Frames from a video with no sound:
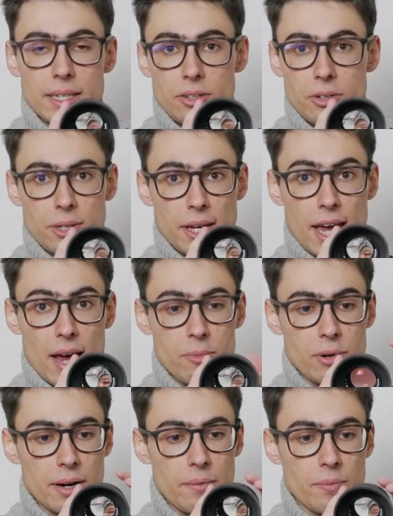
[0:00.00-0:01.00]
into the
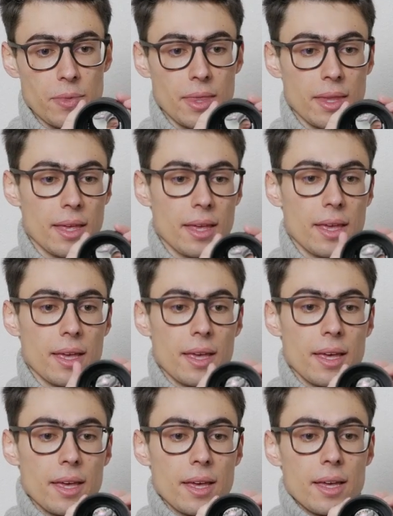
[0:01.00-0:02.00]
camera.
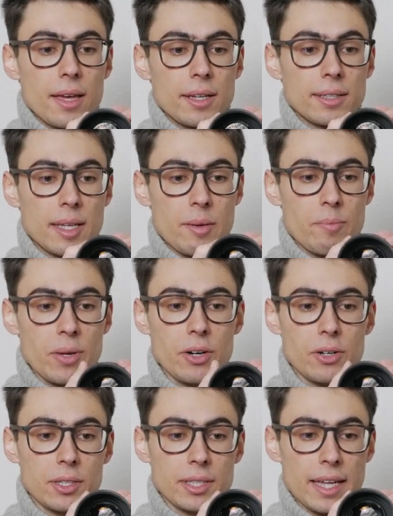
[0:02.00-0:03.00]
The
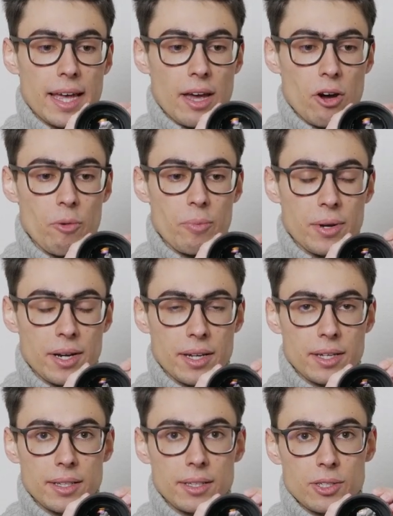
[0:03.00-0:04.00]
bigger the
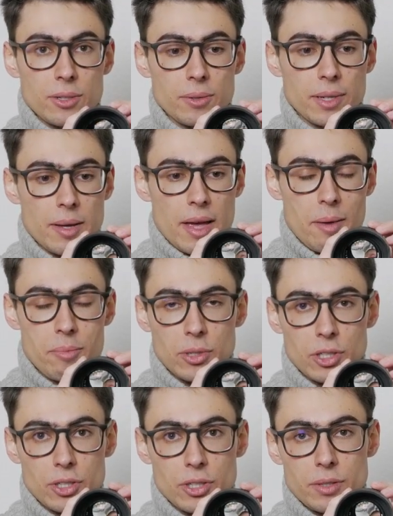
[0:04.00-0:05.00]
opening, so the
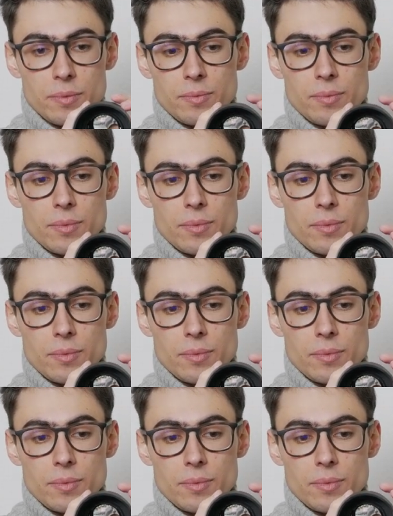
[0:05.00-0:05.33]
aperture,